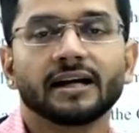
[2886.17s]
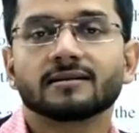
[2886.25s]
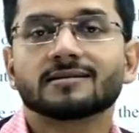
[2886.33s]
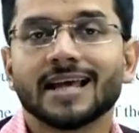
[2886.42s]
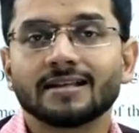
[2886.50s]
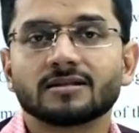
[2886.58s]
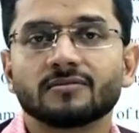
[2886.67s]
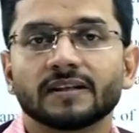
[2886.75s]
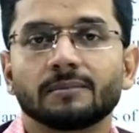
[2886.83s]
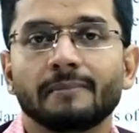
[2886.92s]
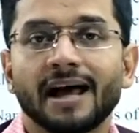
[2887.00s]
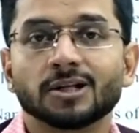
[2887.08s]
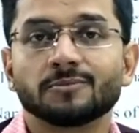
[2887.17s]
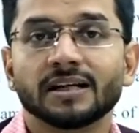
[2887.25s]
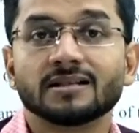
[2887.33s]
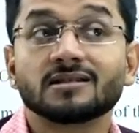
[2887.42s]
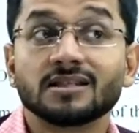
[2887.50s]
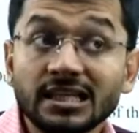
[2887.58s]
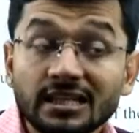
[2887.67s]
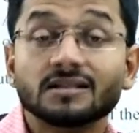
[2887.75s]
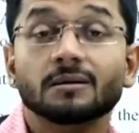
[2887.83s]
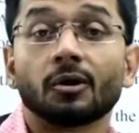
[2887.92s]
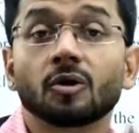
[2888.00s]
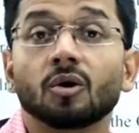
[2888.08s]
or get a sense whether management is
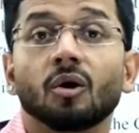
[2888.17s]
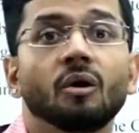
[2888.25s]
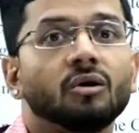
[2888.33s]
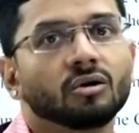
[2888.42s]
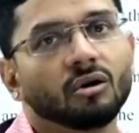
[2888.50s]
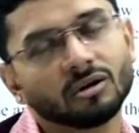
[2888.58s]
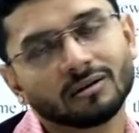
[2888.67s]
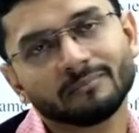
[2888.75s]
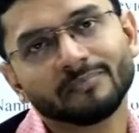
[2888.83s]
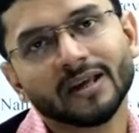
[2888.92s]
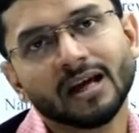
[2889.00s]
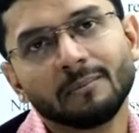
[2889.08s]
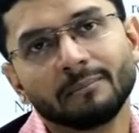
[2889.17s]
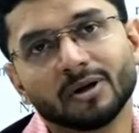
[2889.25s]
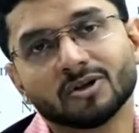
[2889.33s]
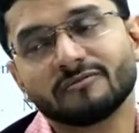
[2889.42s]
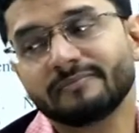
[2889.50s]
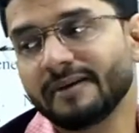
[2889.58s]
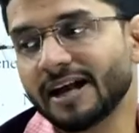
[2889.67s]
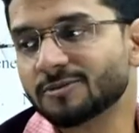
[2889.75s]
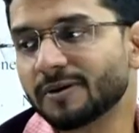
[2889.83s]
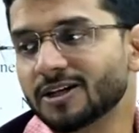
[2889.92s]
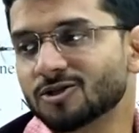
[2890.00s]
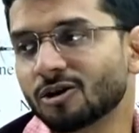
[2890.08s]
serious about law or not. Because if
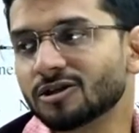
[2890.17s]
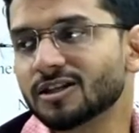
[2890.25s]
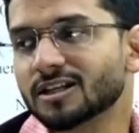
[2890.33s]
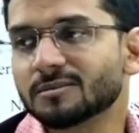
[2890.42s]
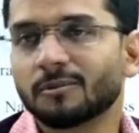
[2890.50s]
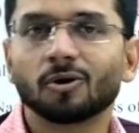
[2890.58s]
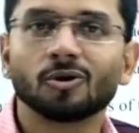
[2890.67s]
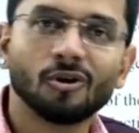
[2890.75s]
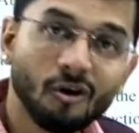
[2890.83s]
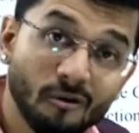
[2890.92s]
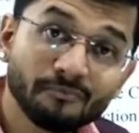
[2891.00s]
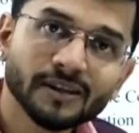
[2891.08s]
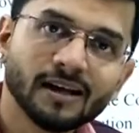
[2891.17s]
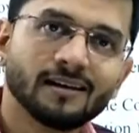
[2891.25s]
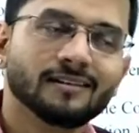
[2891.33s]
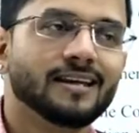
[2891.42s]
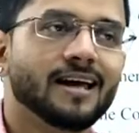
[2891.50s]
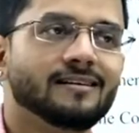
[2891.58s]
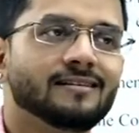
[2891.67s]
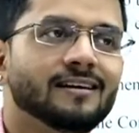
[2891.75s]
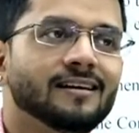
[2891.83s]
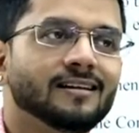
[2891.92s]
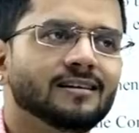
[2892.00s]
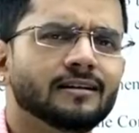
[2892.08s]
management is not serious about law,
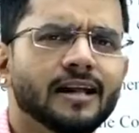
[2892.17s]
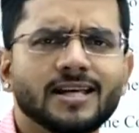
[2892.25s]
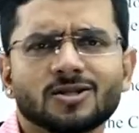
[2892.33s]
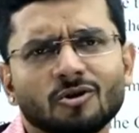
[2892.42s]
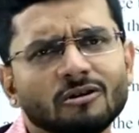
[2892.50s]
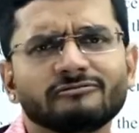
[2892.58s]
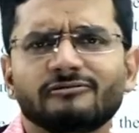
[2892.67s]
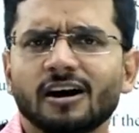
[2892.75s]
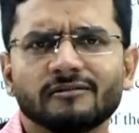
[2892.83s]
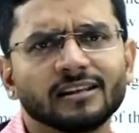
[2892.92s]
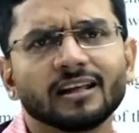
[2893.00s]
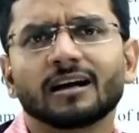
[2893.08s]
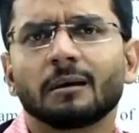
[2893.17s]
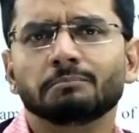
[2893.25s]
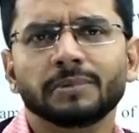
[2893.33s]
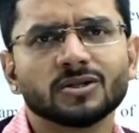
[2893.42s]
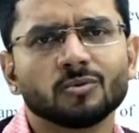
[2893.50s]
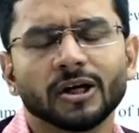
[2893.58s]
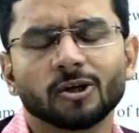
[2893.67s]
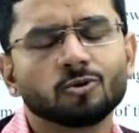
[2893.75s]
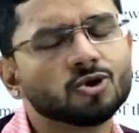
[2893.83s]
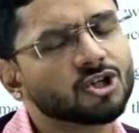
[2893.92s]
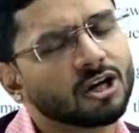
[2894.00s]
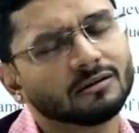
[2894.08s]
then the day is not far when the company is
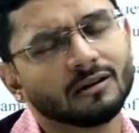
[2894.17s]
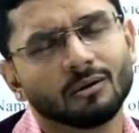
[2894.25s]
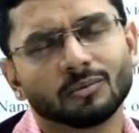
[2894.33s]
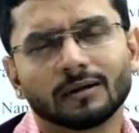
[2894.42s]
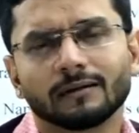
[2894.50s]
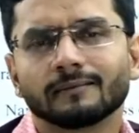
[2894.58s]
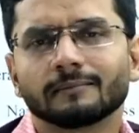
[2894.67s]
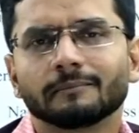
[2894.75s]
going to shut down.